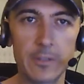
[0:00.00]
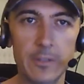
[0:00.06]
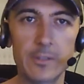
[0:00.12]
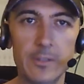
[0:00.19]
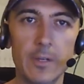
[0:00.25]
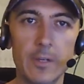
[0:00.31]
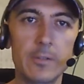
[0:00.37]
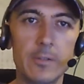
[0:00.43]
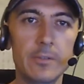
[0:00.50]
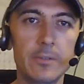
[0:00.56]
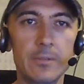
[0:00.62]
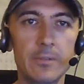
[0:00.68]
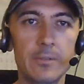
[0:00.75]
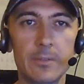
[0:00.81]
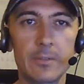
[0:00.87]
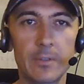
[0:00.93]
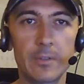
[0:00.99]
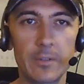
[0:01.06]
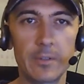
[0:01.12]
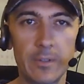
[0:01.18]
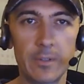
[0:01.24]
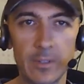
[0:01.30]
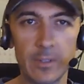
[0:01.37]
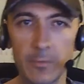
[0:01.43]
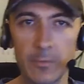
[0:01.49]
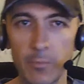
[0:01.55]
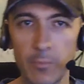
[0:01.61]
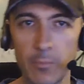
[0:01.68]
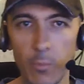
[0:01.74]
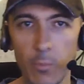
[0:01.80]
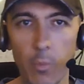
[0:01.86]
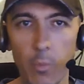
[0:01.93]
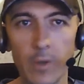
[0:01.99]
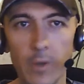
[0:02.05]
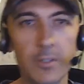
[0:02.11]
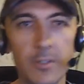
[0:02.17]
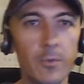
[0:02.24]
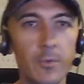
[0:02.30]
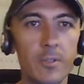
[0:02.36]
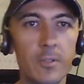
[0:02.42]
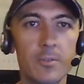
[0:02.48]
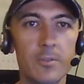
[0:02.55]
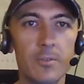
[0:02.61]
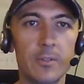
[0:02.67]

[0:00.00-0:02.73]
So what do you want to do?